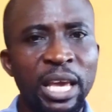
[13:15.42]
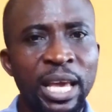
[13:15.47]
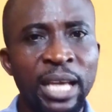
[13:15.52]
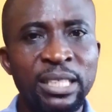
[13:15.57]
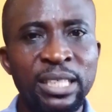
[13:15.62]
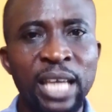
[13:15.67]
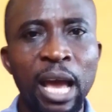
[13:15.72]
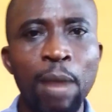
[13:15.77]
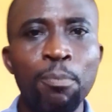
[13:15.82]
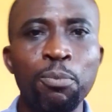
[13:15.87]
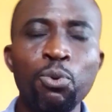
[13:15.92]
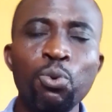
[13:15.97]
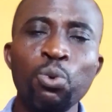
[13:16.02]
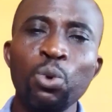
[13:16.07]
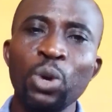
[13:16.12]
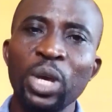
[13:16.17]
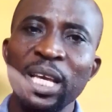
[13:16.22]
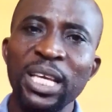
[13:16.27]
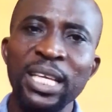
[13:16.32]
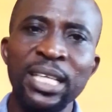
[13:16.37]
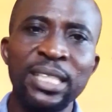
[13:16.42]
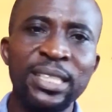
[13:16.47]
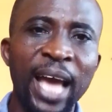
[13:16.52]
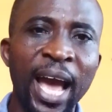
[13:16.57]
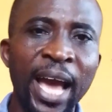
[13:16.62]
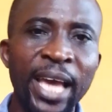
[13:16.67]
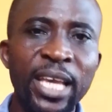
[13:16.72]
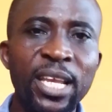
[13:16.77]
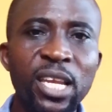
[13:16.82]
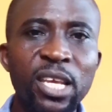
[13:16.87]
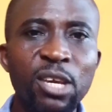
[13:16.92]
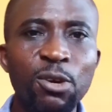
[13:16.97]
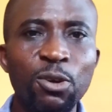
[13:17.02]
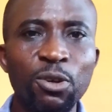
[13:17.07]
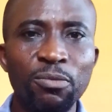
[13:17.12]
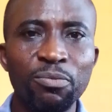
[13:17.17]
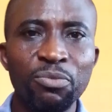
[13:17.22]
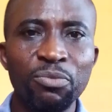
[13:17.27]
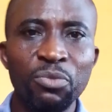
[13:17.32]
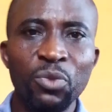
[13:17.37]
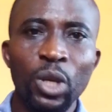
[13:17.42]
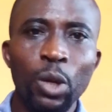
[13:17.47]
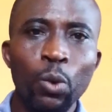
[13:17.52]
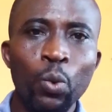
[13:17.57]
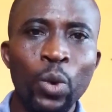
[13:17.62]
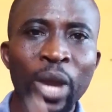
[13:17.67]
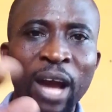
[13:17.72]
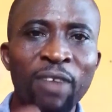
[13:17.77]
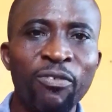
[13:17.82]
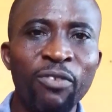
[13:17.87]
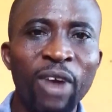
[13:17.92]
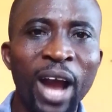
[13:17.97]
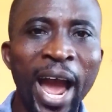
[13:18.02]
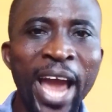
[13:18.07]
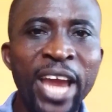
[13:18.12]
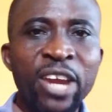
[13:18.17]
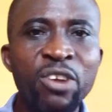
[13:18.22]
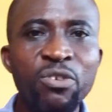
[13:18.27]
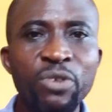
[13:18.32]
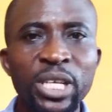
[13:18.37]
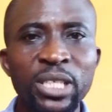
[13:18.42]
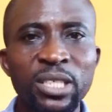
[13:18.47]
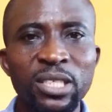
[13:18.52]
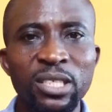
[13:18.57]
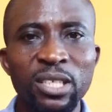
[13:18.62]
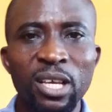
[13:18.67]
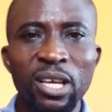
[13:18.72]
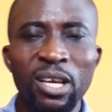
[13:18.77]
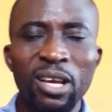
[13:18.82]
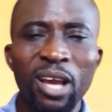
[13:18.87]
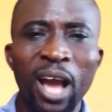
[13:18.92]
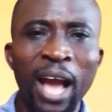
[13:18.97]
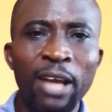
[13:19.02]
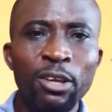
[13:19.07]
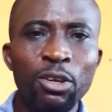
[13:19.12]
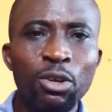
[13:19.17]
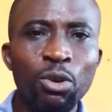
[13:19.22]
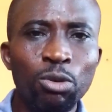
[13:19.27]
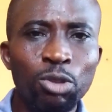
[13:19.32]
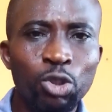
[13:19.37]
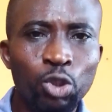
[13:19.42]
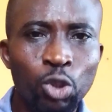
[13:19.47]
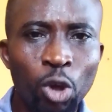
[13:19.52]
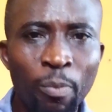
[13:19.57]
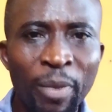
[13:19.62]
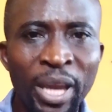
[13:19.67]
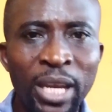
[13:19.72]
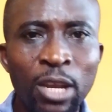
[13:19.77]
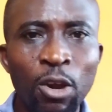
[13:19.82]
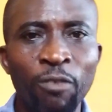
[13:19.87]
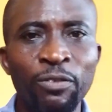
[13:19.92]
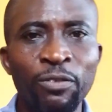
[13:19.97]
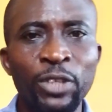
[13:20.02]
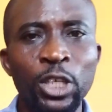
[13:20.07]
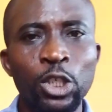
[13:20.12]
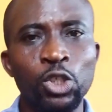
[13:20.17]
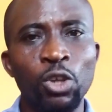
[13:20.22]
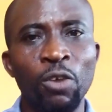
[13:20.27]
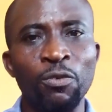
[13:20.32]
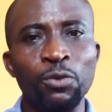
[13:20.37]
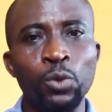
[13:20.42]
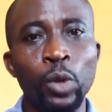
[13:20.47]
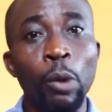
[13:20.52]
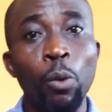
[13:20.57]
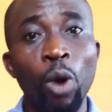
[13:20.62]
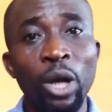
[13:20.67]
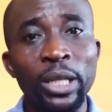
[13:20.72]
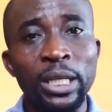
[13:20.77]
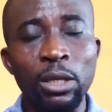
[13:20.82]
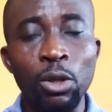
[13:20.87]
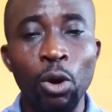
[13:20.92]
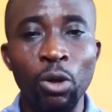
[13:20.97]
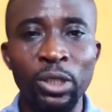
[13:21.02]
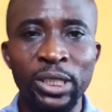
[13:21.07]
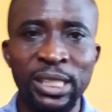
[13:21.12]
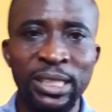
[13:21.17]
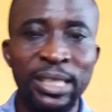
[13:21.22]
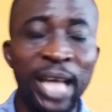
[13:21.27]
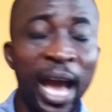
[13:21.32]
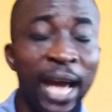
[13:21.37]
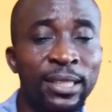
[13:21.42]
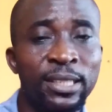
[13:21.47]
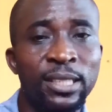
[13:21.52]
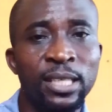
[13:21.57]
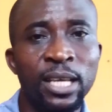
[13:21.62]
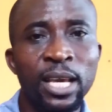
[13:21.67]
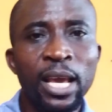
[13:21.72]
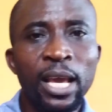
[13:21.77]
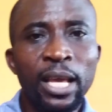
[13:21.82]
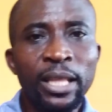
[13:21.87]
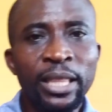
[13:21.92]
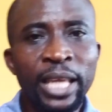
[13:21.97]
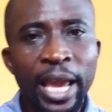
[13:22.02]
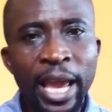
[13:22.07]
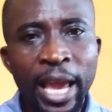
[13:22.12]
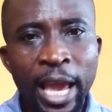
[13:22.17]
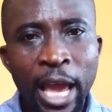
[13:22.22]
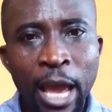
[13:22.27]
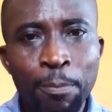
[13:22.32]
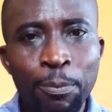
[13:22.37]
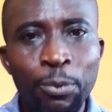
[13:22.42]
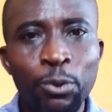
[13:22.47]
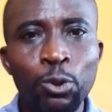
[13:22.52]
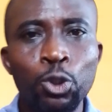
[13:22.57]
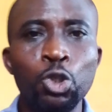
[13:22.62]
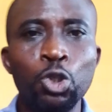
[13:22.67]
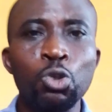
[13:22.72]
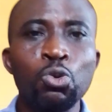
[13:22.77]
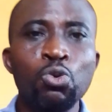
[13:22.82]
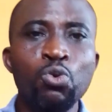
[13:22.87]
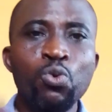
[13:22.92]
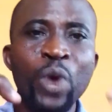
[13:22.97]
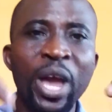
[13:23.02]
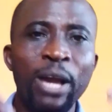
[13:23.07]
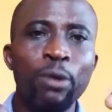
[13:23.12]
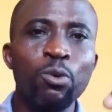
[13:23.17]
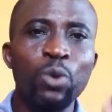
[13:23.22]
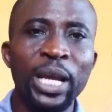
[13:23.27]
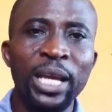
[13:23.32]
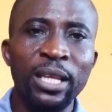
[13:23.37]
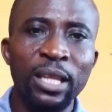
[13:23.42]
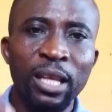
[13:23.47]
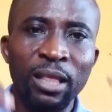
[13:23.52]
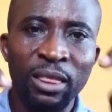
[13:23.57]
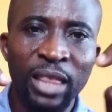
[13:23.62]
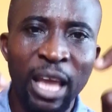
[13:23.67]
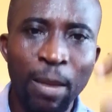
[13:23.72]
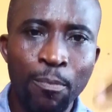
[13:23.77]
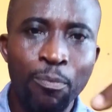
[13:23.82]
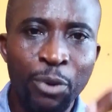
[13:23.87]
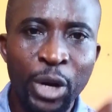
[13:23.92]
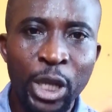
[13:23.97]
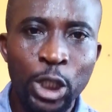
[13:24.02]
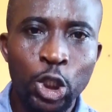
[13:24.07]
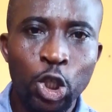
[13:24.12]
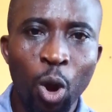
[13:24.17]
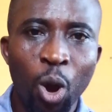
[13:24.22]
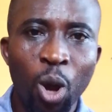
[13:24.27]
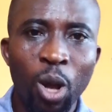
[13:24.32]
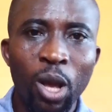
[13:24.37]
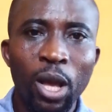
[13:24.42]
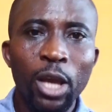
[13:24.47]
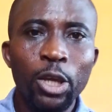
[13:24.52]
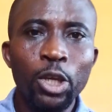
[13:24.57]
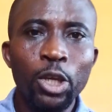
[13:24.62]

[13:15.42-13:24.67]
Example is Eyelio, we have Iris, and so many of these software. What it does is that they help to regulate the temperature,